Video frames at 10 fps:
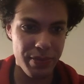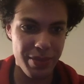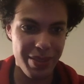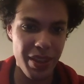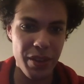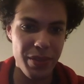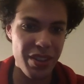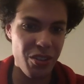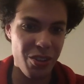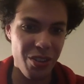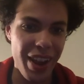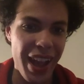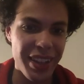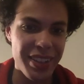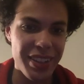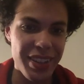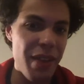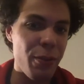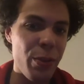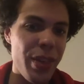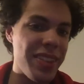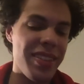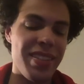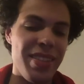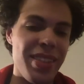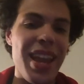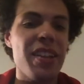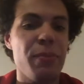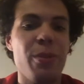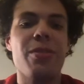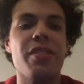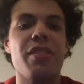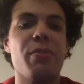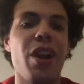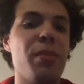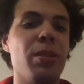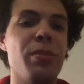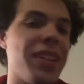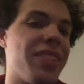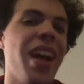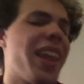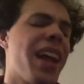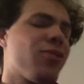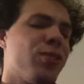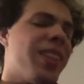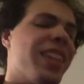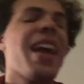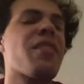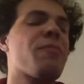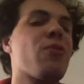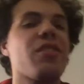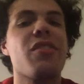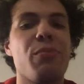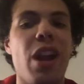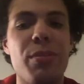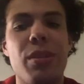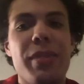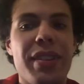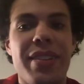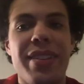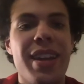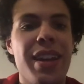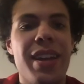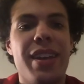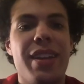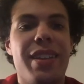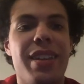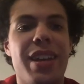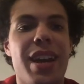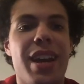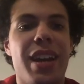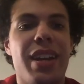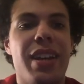none of these are correct. Never that's the next person's problem. It's not actually the next person's problem. It's the